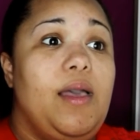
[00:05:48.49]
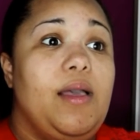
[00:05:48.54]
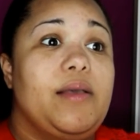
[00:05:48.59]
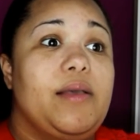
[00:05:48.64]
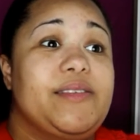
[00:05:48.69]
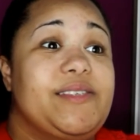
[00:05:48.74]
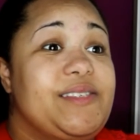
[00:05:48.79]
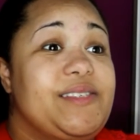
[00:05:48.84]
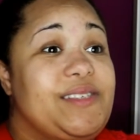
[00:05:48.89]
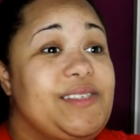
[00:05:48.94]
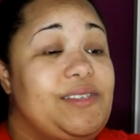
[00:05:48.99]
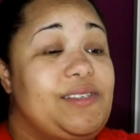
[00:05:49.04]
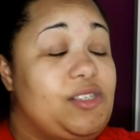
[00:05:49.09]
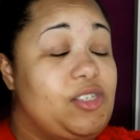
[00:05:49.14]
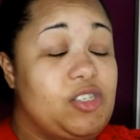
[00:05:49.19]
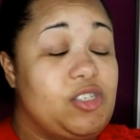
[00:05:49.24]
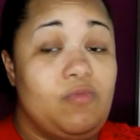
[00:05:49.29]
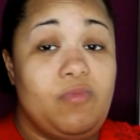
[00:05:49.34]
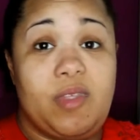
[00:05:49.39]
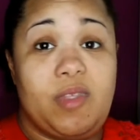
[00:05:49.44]
Because
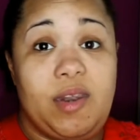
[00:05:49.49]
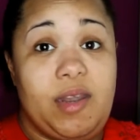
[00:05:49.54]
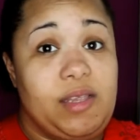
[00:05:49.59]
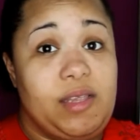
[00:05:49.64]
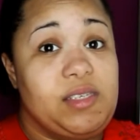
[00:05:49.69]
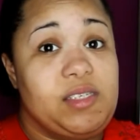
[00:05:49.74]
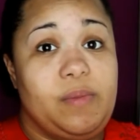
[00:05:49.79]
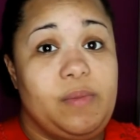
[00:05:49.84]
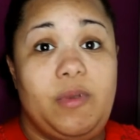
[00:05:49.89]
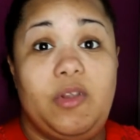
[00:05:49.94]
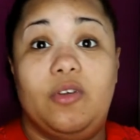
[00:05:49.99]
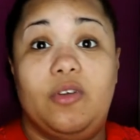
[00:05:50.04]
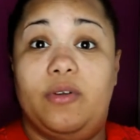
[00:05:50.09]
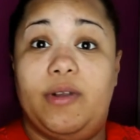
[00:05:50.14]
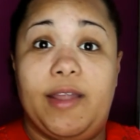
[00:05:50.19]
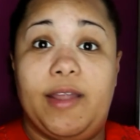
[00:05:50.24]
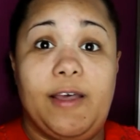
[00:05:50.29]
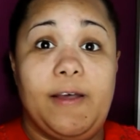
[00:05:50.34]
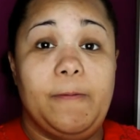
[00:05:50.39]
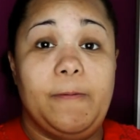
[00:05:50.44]
something needs to be
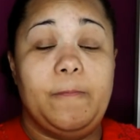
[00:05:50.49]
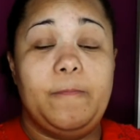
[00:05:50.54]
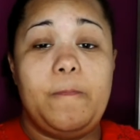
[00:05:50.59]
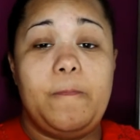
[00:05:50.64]
done now.